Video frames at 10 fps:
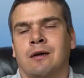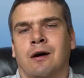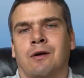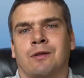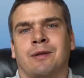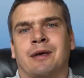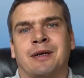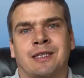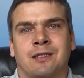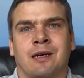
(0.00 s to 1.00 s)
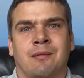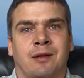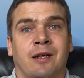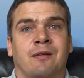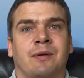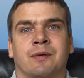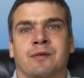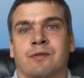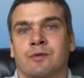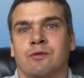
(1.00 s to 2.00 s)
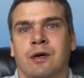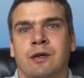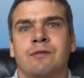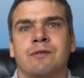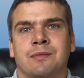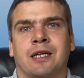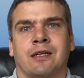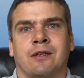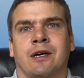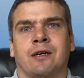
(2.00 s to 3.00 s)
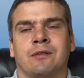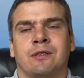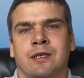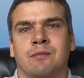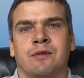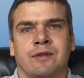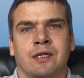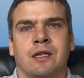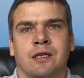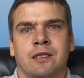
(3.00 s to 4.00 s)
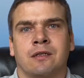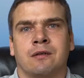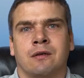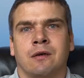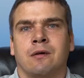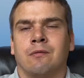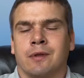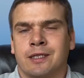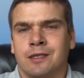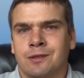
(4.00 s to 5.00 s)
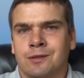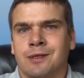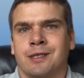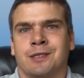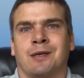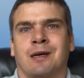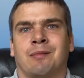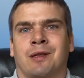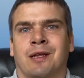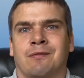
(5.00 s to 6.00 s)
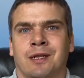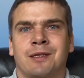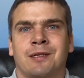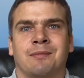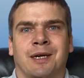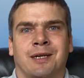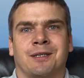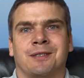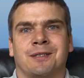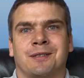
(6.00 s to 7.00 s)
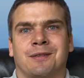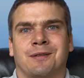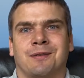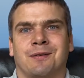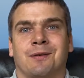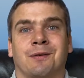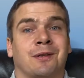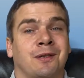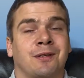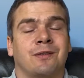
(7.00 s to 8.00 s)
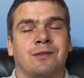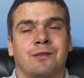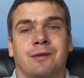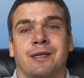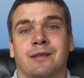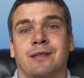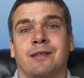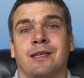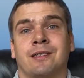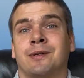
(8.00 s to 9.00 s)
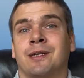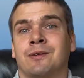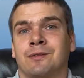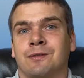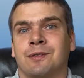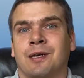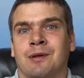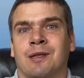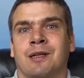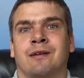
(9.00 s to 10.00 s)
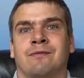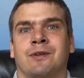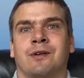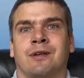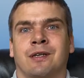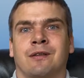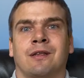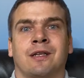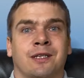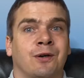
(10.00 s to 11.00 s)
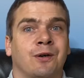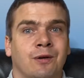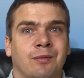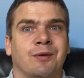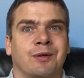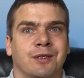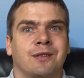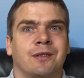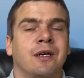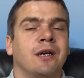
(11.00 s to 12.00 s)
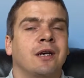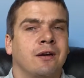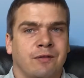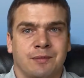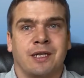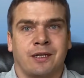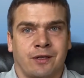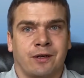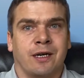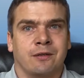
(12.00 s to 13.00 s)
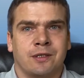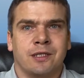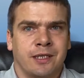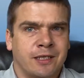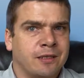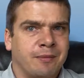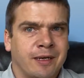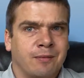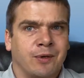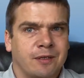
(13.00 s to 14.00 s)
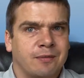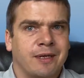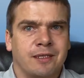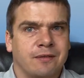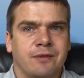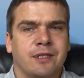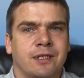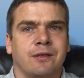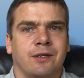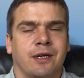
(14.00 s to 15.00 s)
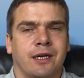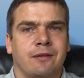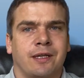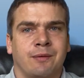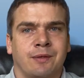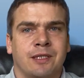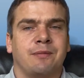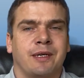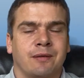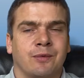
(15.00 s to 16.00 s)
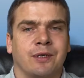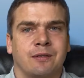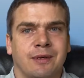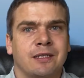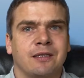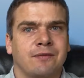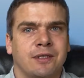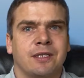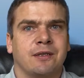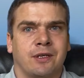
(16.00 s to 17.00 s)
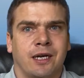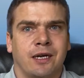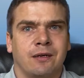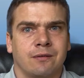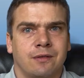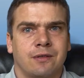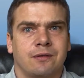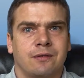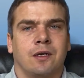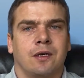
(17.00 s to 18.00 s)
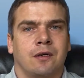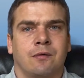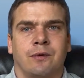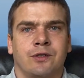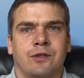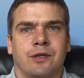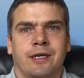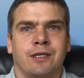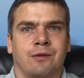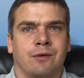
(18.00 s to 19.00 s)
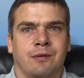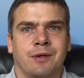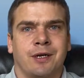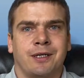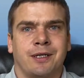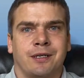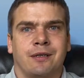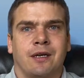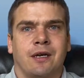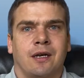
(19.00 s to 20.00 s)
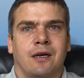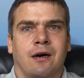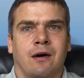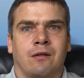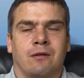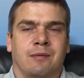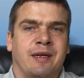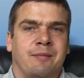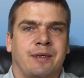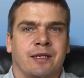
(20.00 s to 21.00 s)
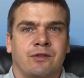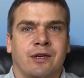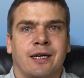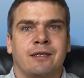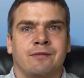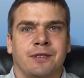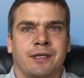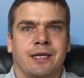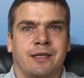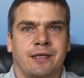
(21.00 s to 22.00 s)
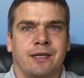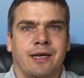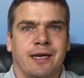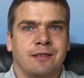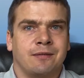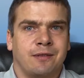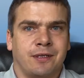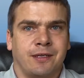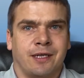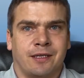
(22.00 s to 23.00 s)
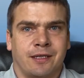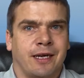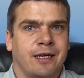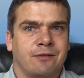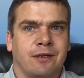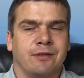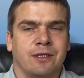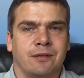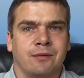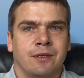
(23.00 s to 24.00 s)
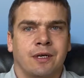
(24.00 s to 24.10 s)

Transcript: although that might stop a lot of people from Toronto from selling their house and moving to London, well, that's also going to stop a lot of London buyers. Or, sorry, that's going to also stop a lot of current London homeowners from selling their house because they just made it more expensive to sell your they would just make it more expensive to sell your house when you're trying to cool the market although it might be attractive to get the tax to get the tax revenue